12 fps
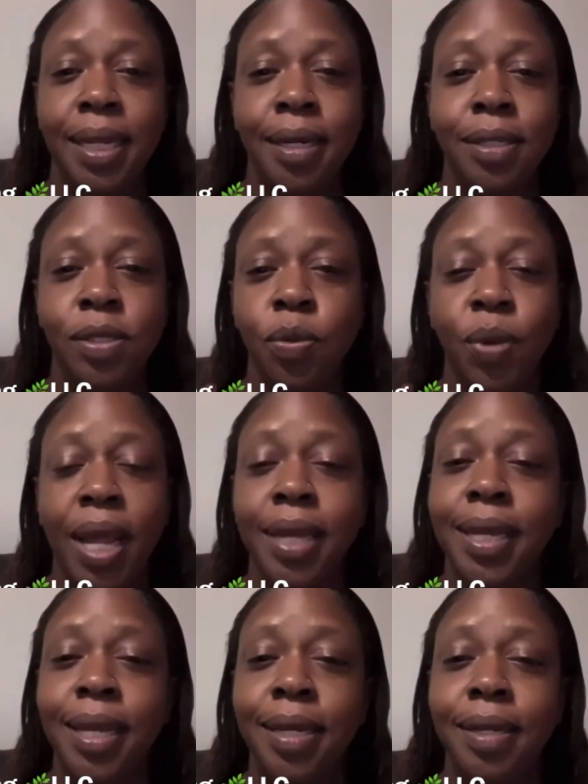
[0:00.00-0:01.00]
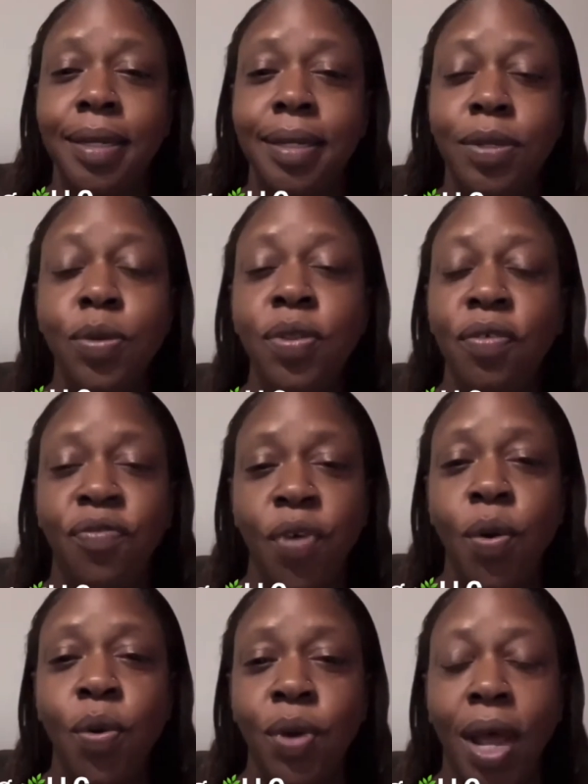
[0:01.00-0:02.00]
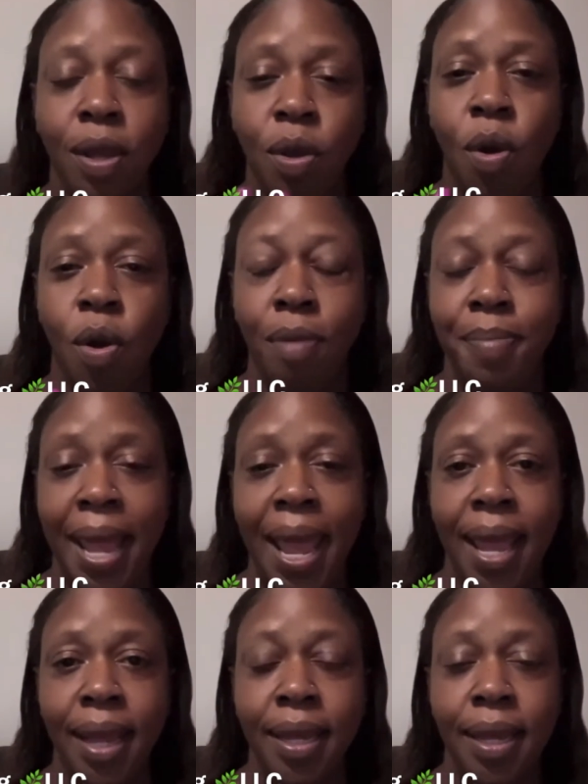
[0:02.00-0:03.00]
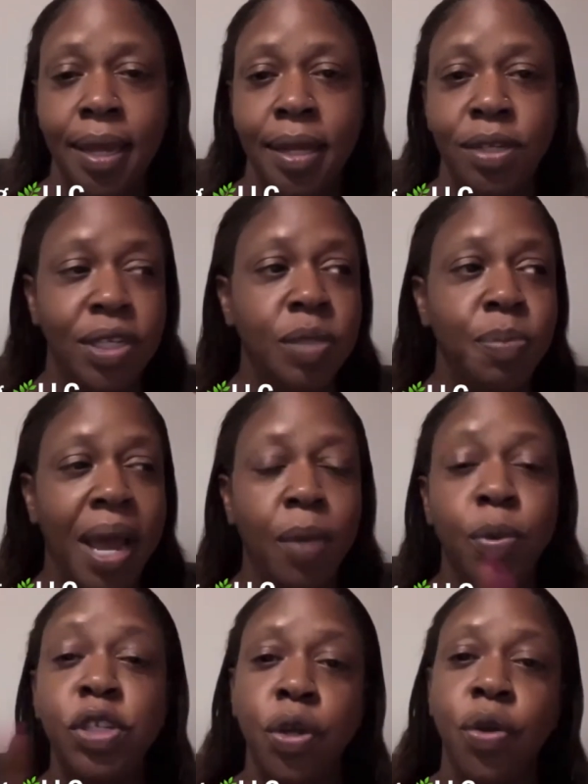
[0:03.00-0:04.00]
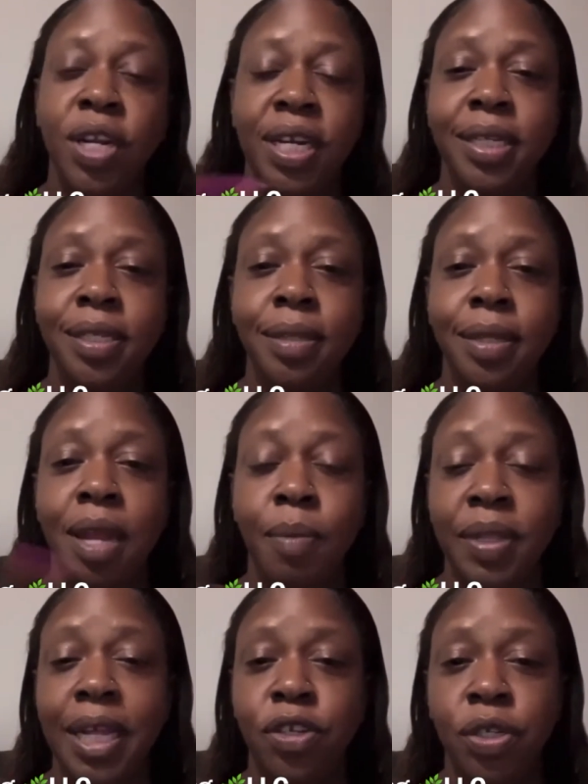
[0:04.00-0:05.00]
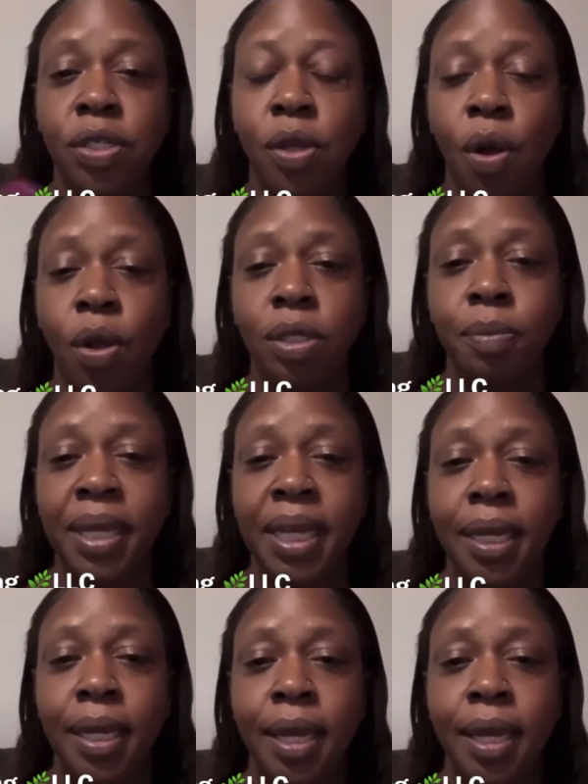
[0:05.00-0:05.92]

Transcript: And so when I get to the phone, I call back just by returning it to the number that just called me.